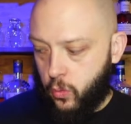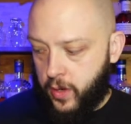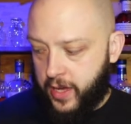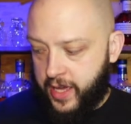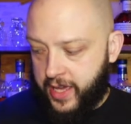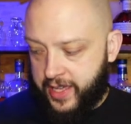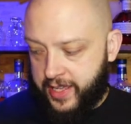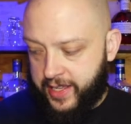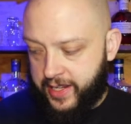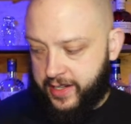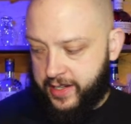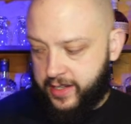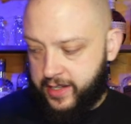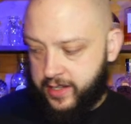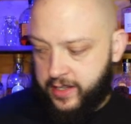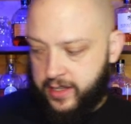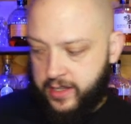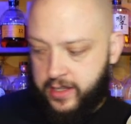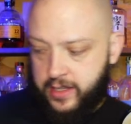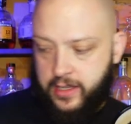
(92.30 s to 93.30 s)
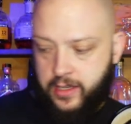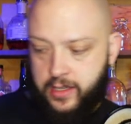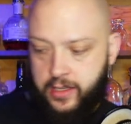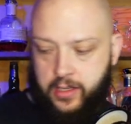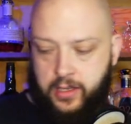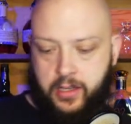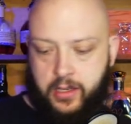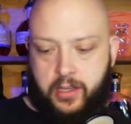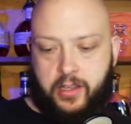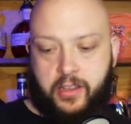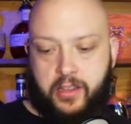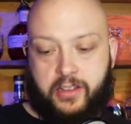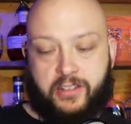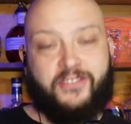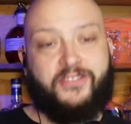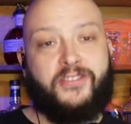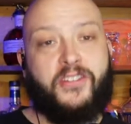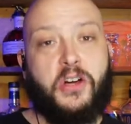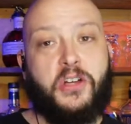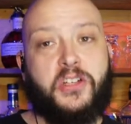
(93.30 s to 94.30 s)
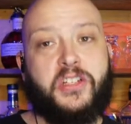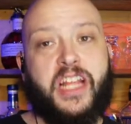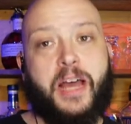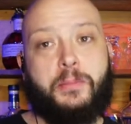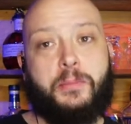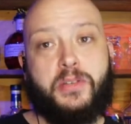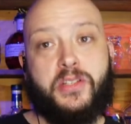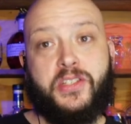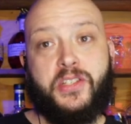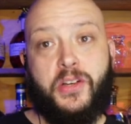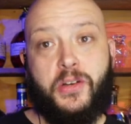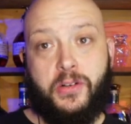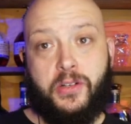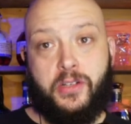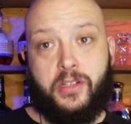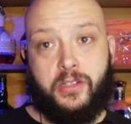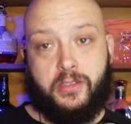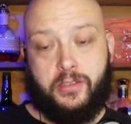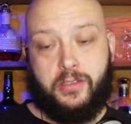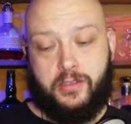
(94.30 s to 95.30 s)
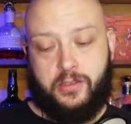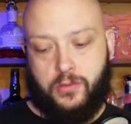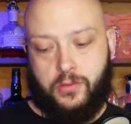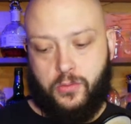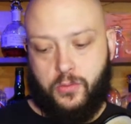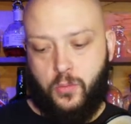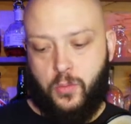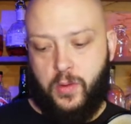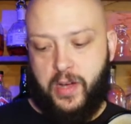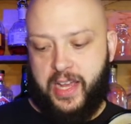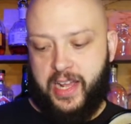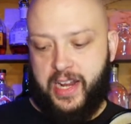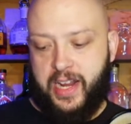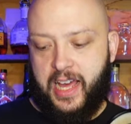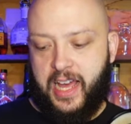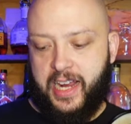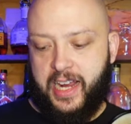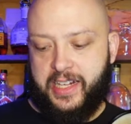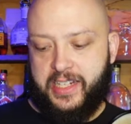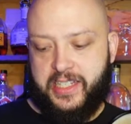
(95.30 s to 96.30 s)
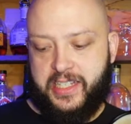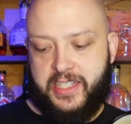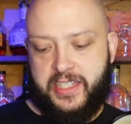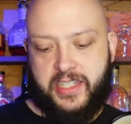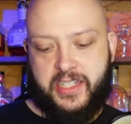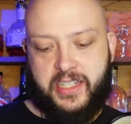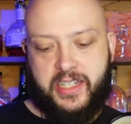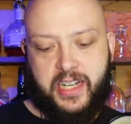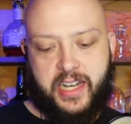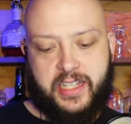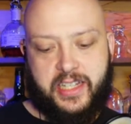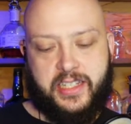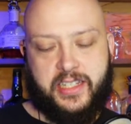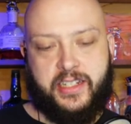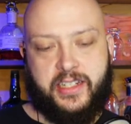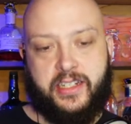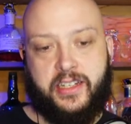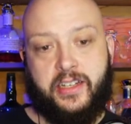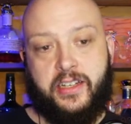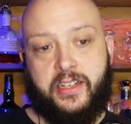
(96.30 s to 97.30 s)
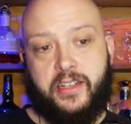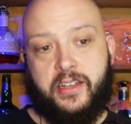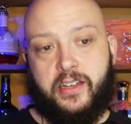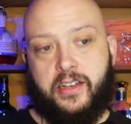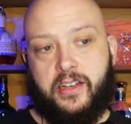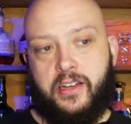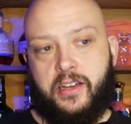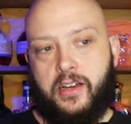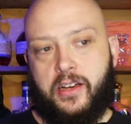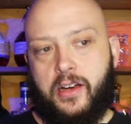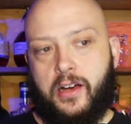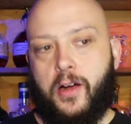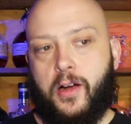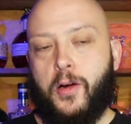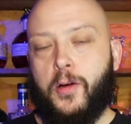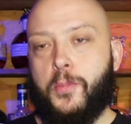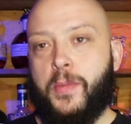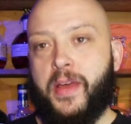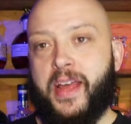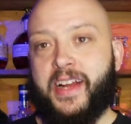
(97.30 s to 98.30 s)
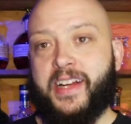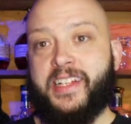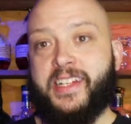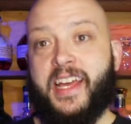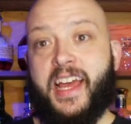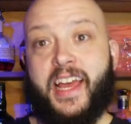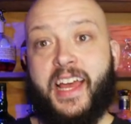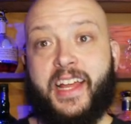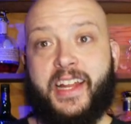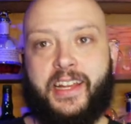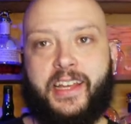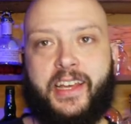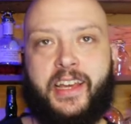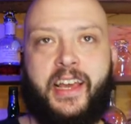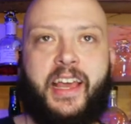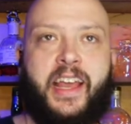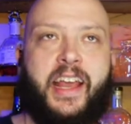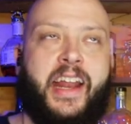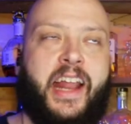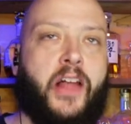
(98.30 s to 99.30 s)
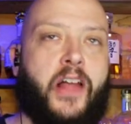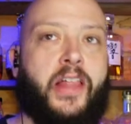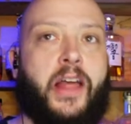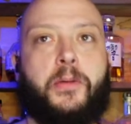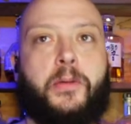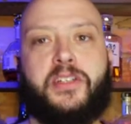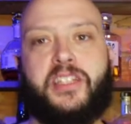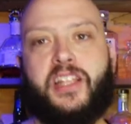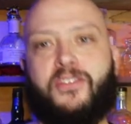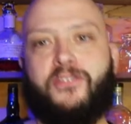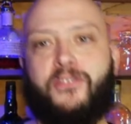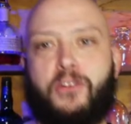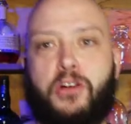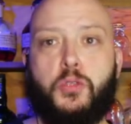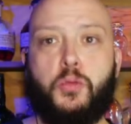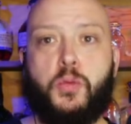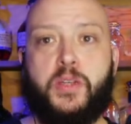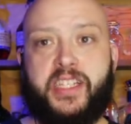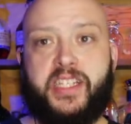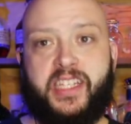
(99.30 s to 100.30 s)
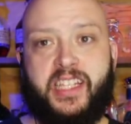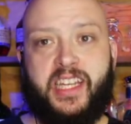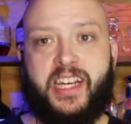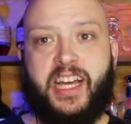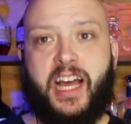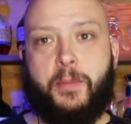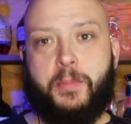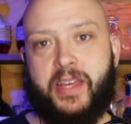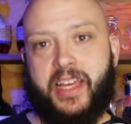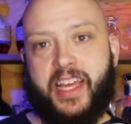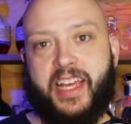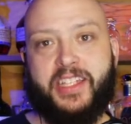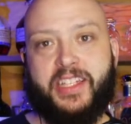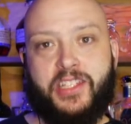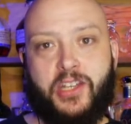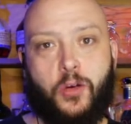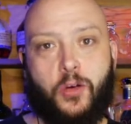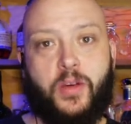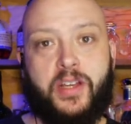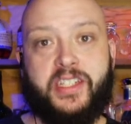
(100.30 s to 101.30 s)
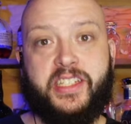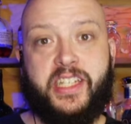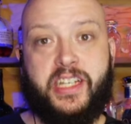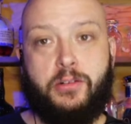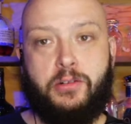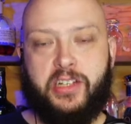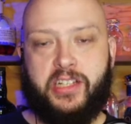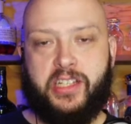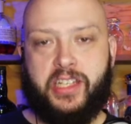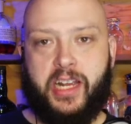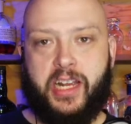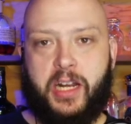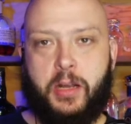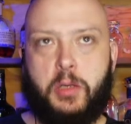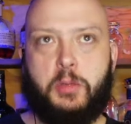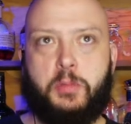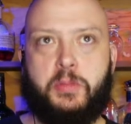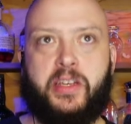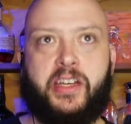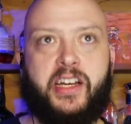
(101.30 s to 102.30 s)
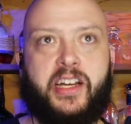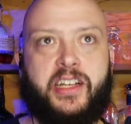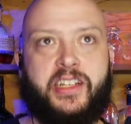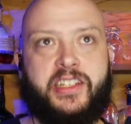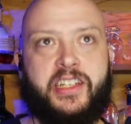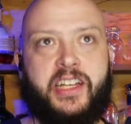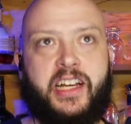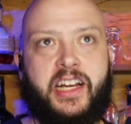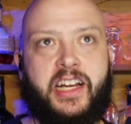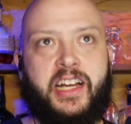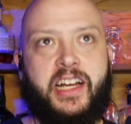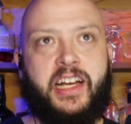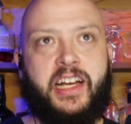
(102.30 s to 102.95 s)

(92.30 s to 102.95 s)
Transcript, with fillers: when the first episode, when I discussed Ardbeg 10, how that was the first whiskey that got me into whiskey, really. And it was because